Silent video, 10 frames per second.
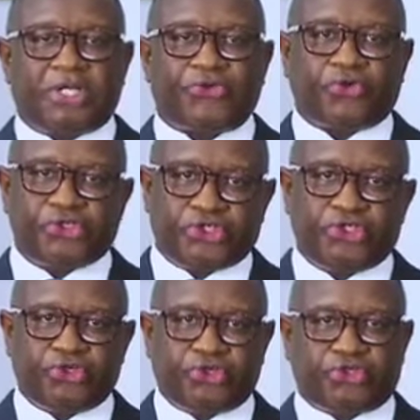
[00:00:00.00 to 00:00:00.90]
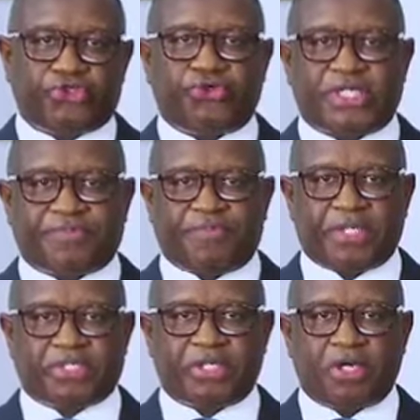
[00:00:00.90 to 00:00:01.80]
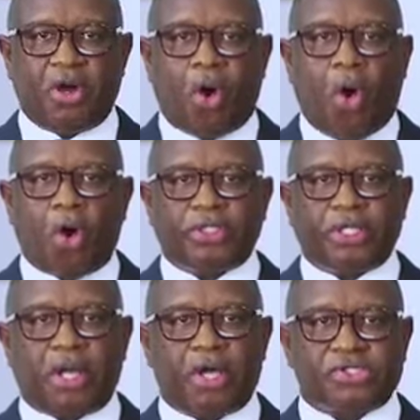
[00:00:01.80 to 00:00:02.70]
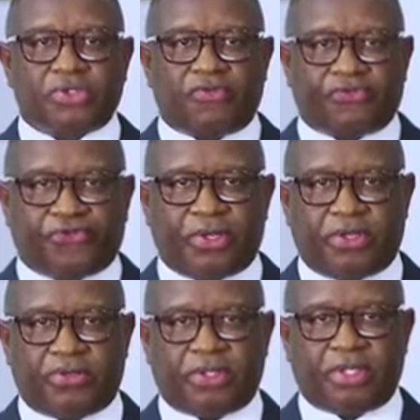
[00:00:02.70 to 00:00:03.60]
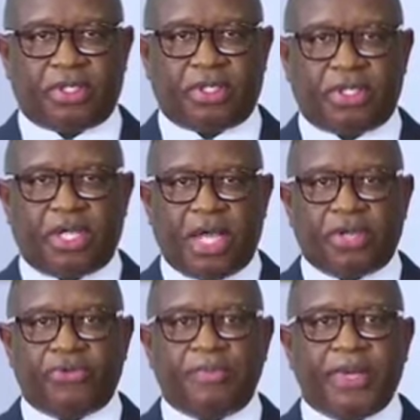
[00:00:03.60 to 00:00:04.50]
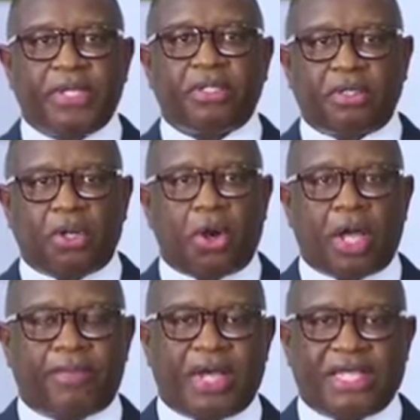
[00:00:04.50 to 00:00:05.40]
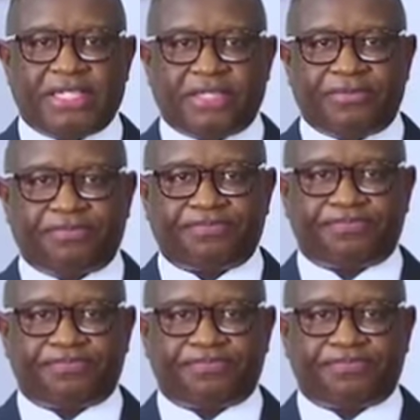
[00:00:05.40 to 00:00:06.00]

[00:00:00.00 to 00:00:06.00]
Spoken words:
Let us continue to respect all the laws of Sierra Leone and remain law-abiding.